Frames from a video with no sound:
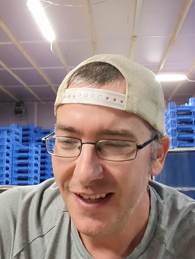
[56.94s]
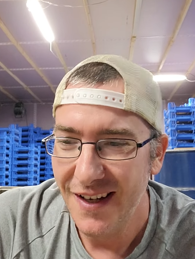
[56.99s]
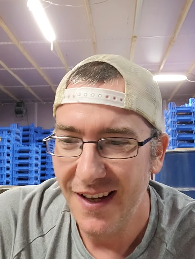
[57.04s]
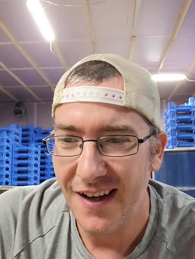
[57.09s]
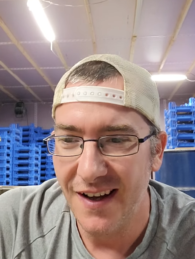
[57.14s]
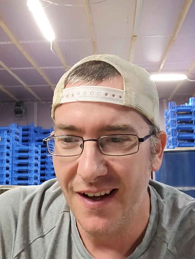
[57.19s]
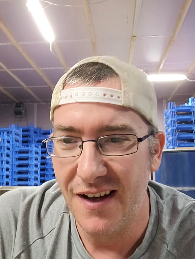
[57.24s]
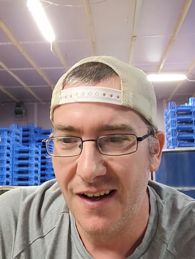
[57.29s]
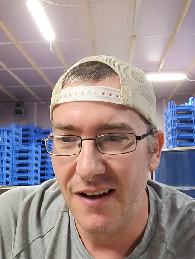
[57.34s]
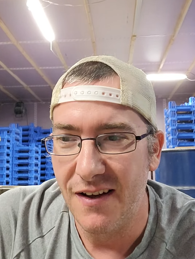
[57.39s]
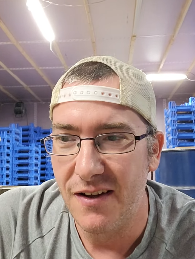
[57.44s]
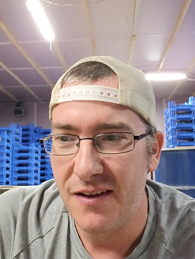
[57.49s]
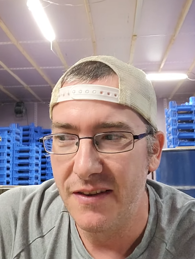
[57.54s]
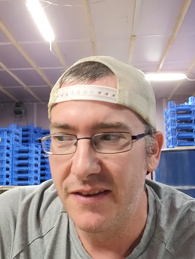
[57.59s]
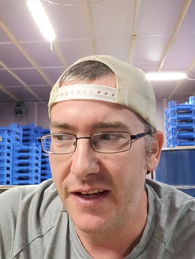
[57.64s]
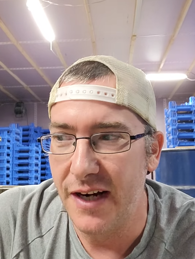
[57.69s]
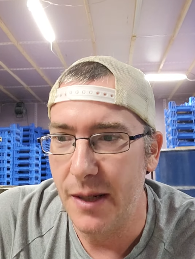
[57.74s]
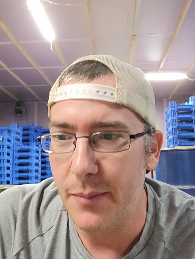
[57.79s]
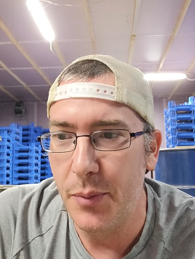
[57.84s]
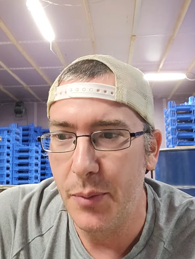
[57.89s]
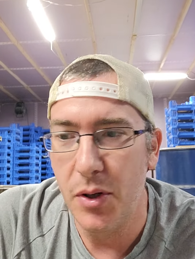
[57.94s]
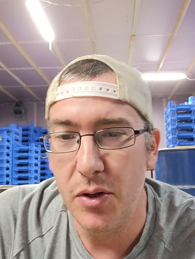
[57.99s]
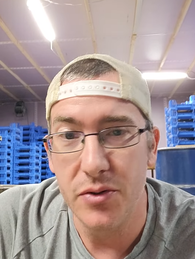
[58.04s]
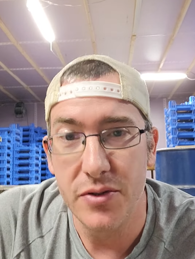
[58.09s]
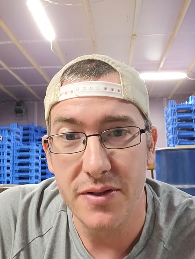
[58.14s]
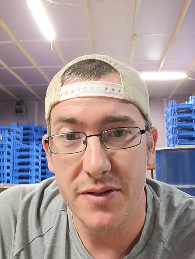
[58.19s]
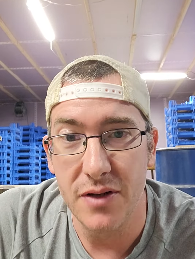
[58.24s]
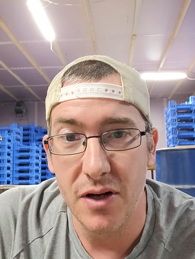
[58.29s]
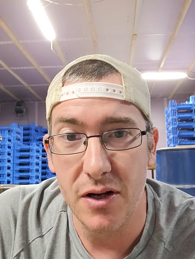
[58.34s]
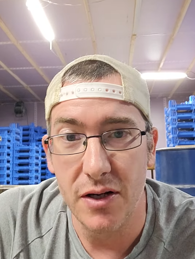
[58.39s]
that I
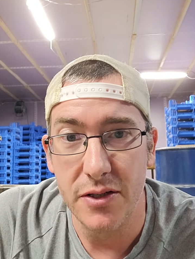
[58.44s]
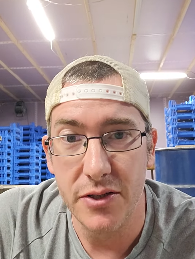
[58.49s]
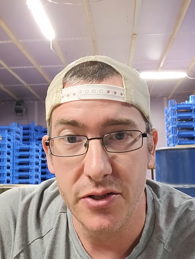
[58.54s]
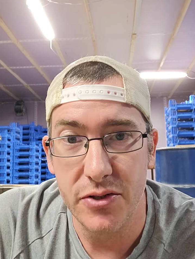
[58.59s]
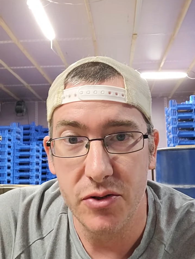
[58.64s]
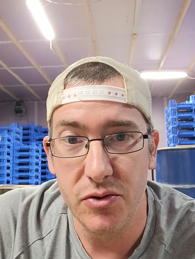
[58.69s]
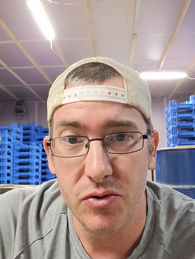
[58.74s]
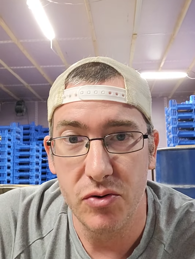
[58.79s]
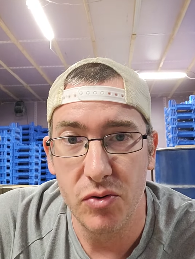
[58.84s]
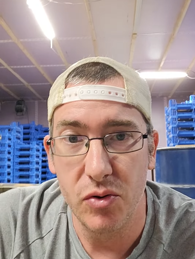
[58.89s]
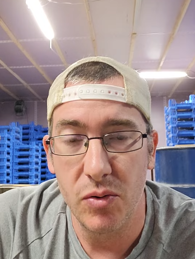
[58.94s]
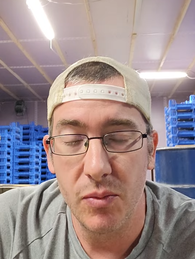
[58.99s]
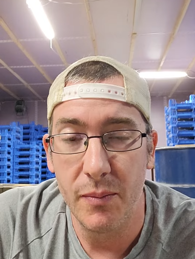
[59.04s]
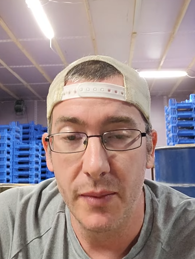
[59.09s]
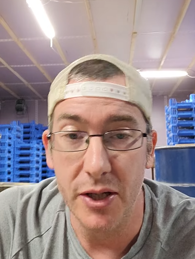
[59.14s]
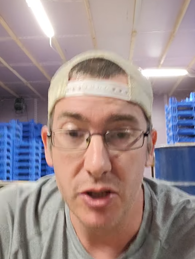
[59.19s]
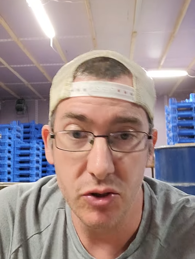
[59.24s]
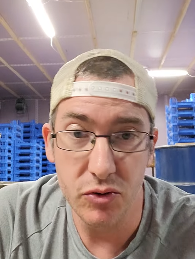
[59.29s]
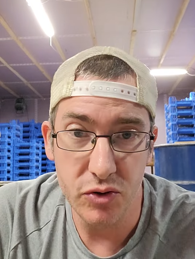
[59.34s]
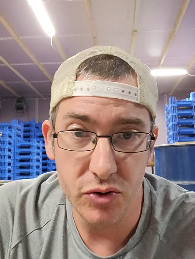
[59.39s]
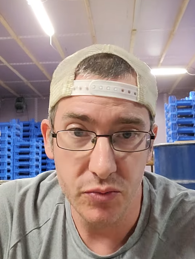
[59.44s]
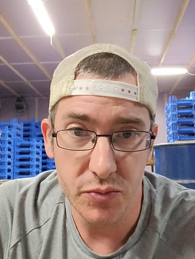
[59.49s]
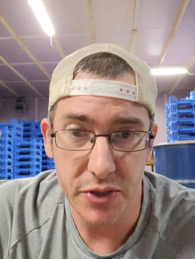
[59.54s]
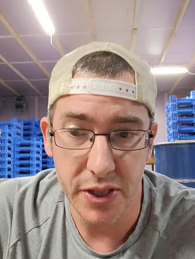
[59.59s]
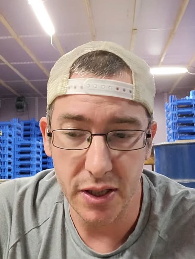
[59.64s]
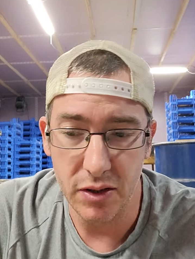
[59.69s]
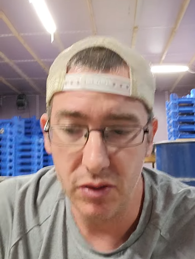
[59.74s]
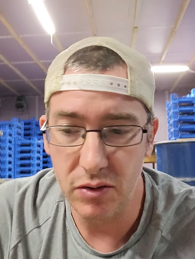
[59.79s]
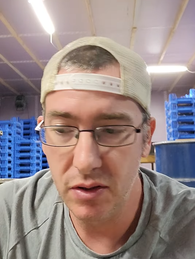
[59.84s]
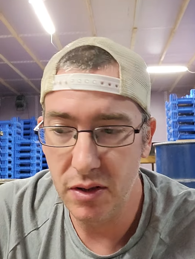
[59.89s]
post onto my YouTube
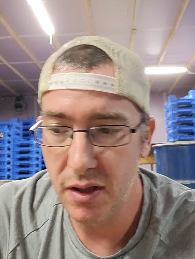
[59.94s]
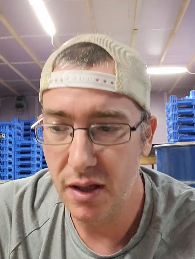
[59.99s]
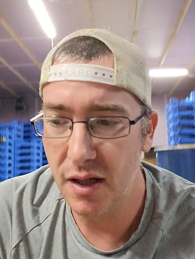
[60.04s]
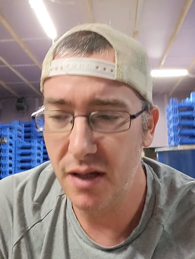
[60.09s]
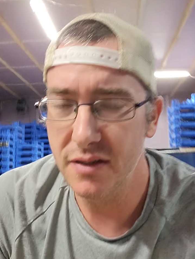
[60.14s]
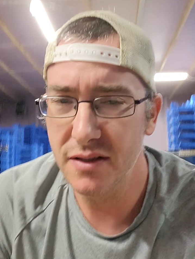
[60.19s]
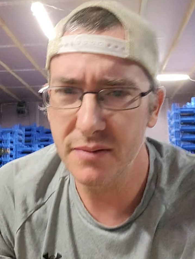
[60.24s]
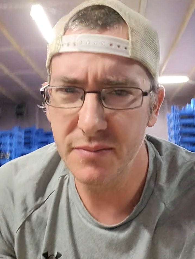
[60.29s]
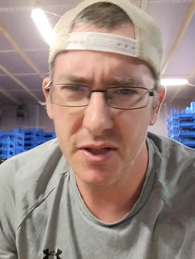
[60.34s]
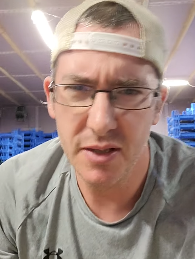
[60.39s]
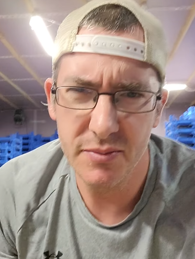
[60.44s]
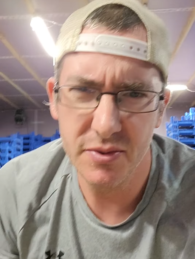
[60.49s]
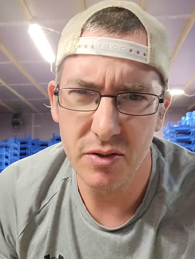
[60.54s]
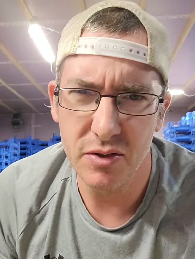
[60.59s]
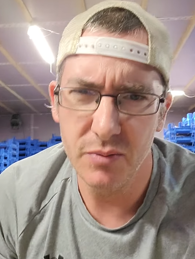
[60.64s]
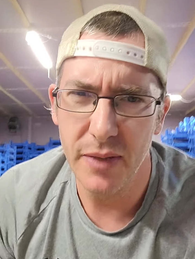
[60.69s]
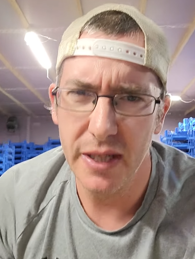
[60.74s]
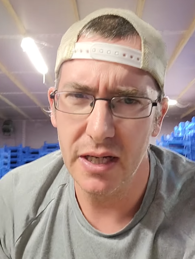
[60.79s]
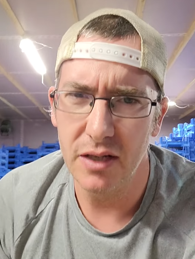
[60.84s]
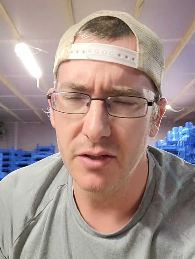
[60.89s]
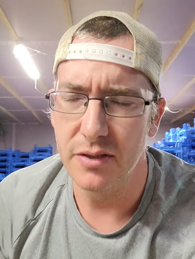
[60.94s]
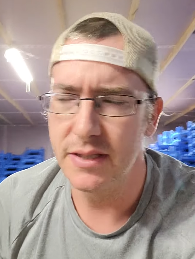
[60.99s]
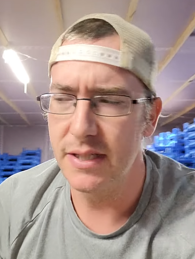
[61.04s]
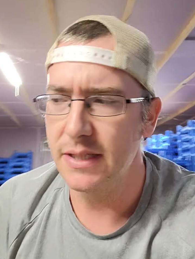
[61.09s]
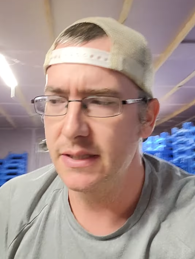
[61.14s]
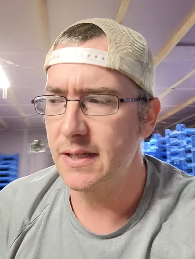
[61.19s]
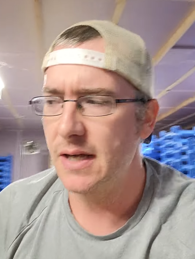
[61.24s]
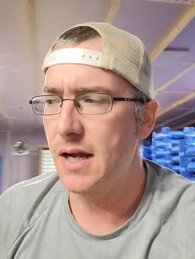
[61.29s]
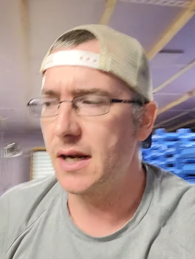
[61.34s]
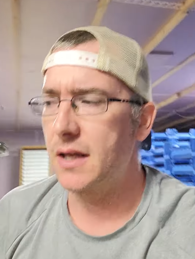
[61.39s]
channel. Sometimes it'll make it on
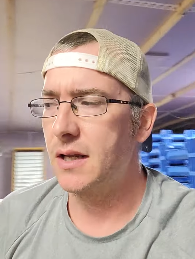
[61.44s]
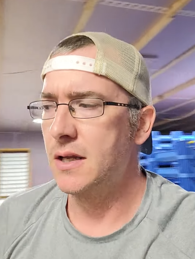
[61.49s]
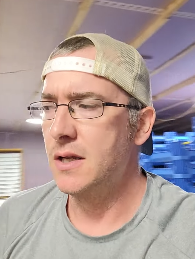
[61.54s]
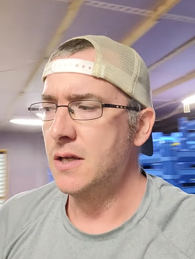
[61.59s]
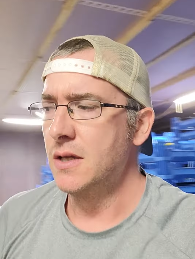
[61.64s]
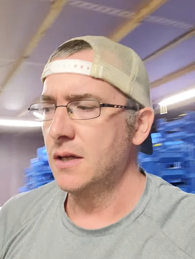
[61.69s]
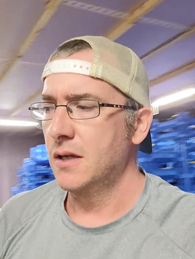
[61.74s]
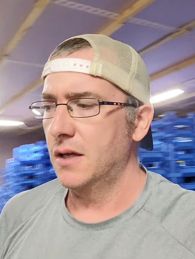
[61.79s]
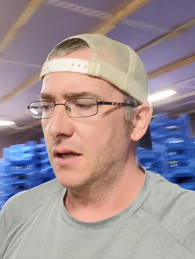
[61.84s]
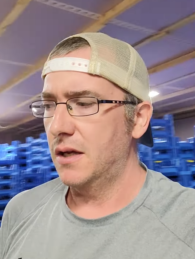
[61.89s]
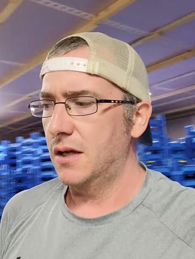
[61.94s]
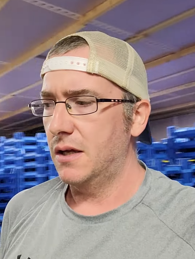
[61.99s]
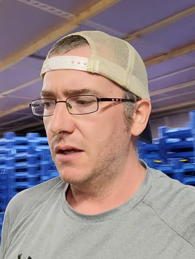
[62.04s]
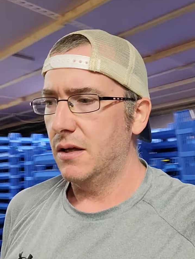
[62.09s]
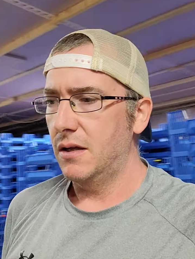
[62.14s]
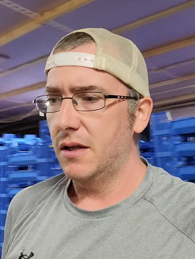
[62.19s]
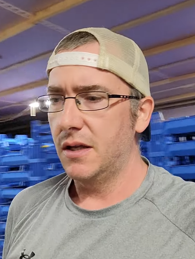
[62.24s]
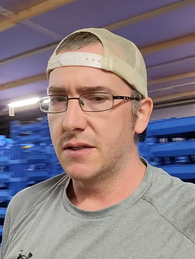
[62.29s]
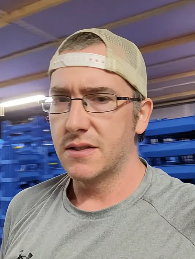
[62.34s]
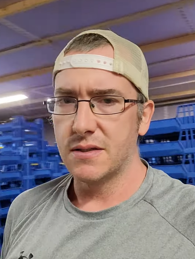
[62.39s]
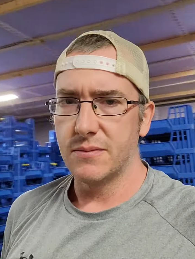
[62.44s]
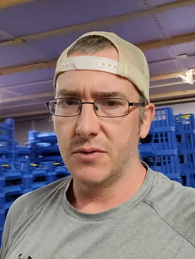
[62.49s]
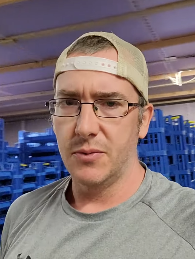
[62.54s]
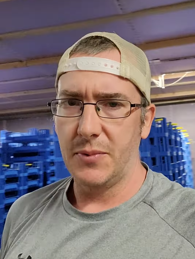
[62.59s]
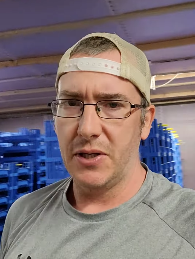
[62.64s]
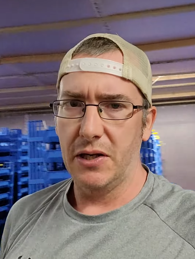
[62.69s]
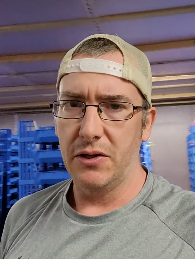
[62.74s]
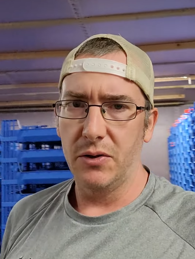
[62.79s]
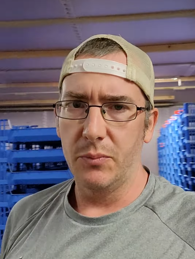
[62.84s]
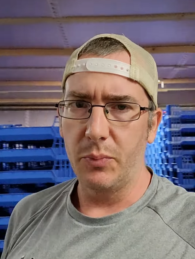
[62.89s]
TikTok and some of
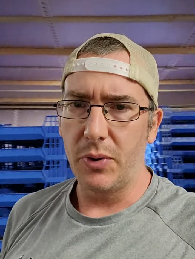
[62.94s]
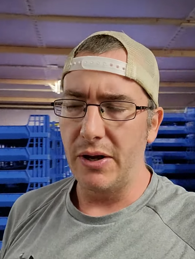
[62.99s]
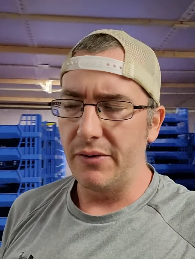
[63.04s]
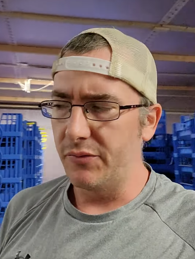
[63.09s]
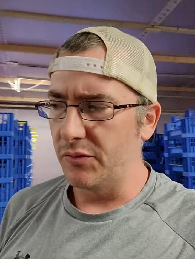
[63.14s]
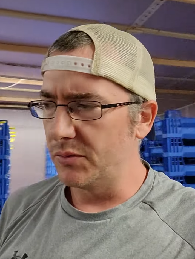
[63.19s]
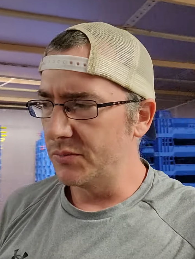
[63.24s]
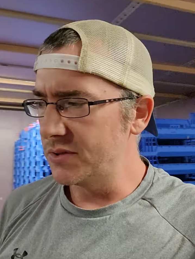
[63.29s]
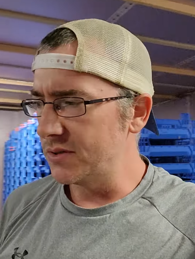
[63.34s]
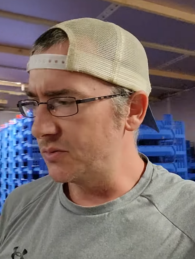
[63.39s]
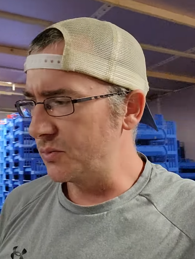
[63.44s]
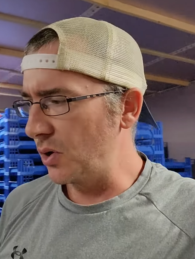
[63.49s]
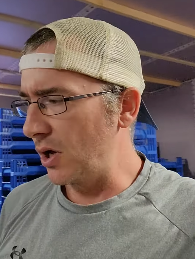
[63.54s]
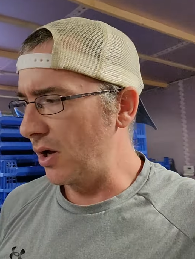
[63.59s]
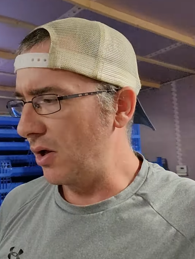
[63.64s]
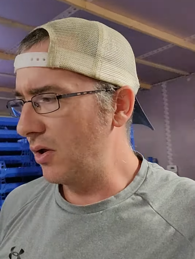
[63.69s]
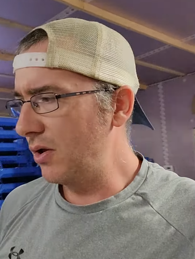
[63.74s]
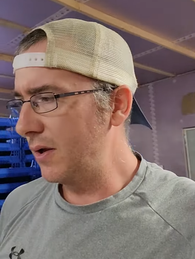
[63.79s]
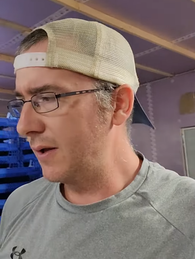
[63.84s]
my other platforms as well.